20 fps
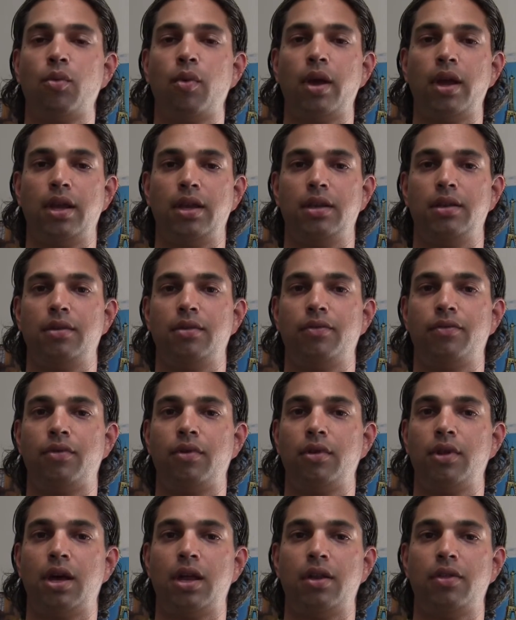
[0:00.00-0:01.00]
wait for
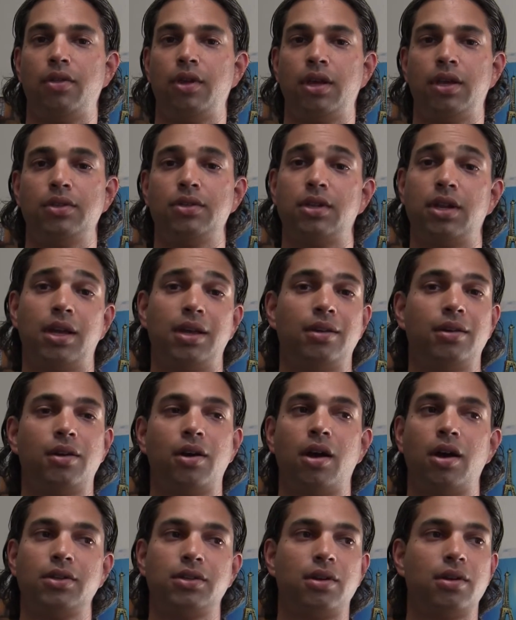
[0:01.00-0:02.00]
a lot of things, and I
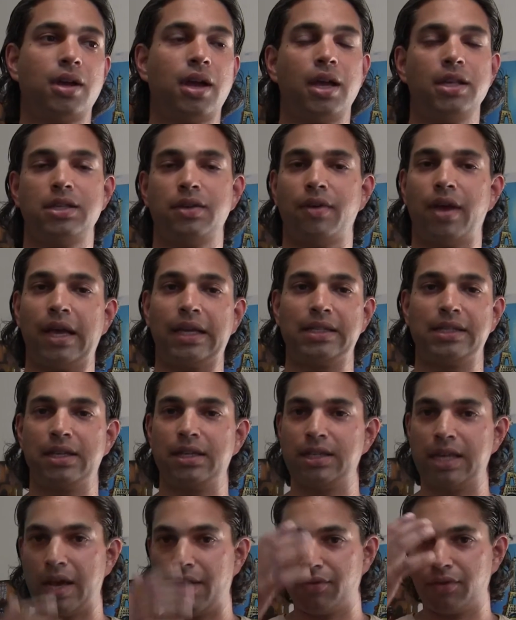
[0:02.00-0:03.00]
caused all kinds of
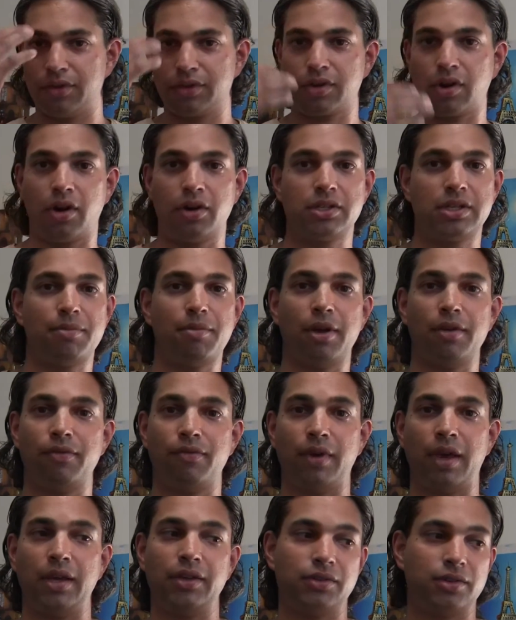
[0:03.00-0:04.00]
accidents. Half the scars on my
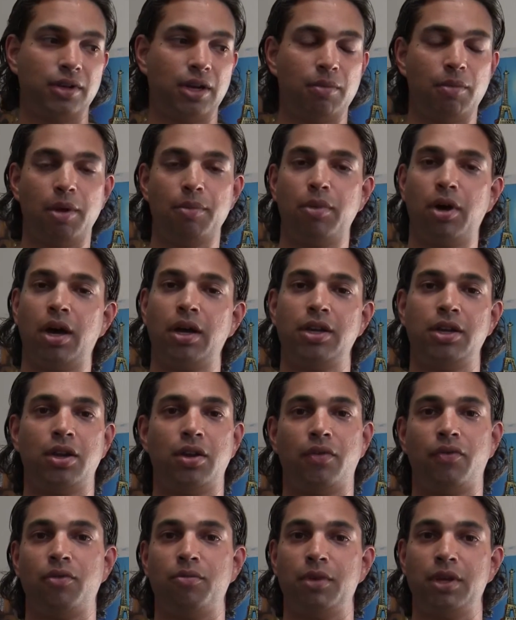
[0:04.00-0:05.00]
face and on my body
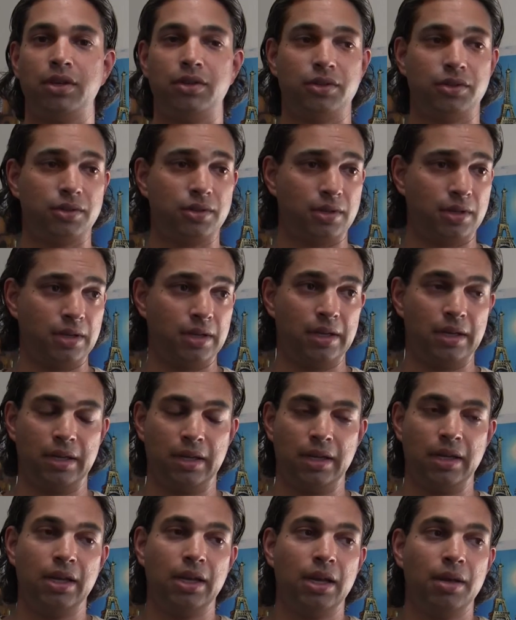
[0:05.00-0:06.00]
are from me just
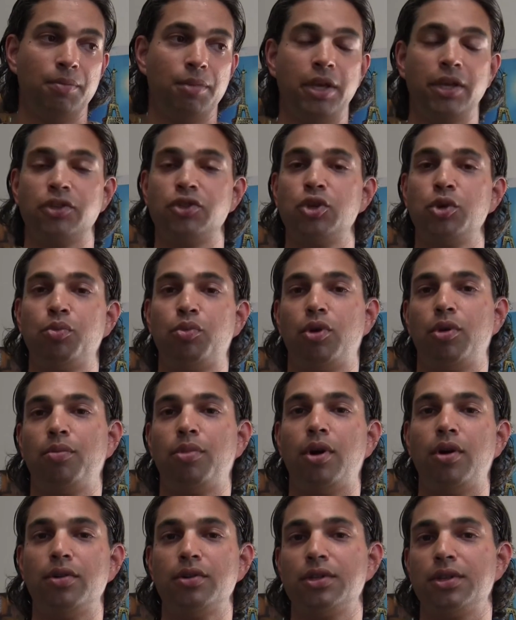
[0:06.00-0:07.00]
being super
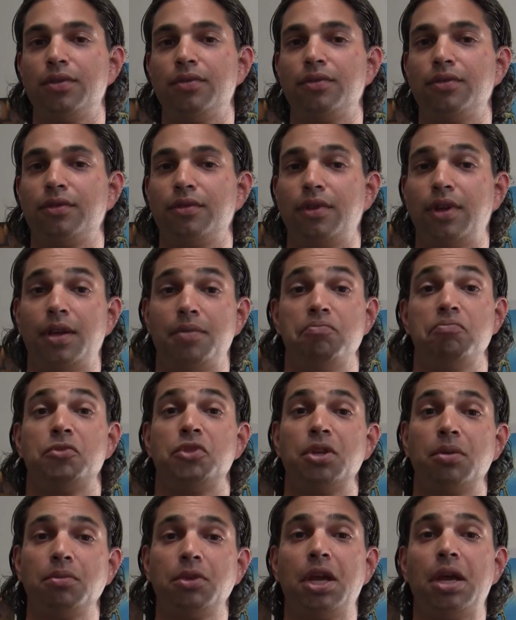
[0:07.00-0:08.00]
impulsive.
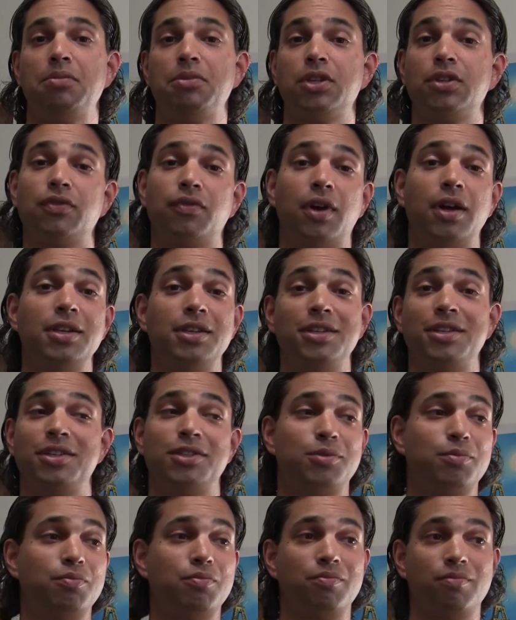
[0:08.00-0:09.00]
Sometimes it's fun to
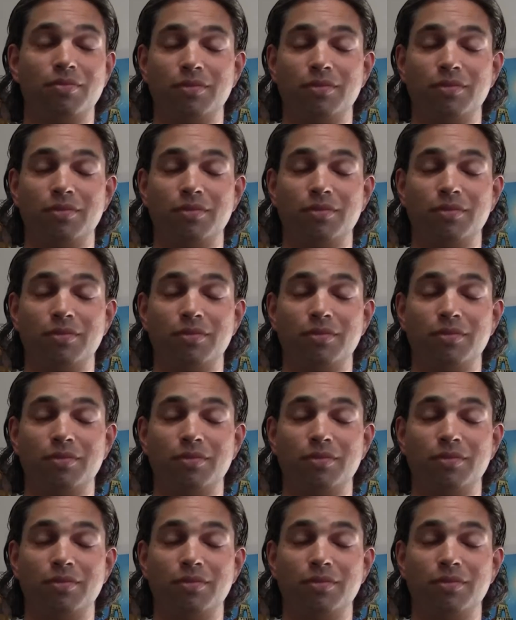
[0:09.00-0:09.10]
just,